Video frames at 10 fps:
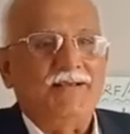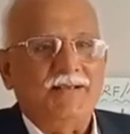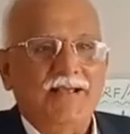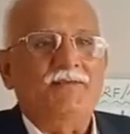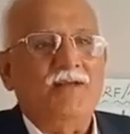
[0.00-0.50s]

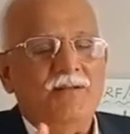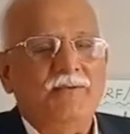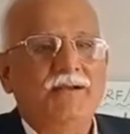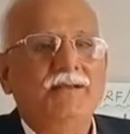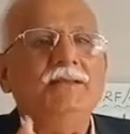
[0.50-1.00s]

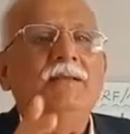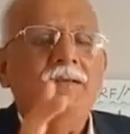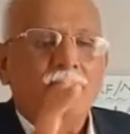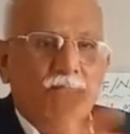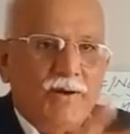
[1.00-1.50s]
Environment is
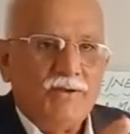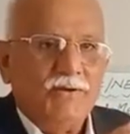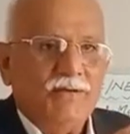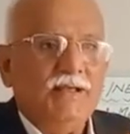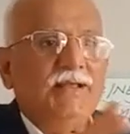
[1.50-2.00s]

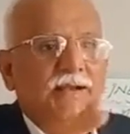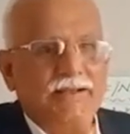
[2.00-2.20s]
biotic and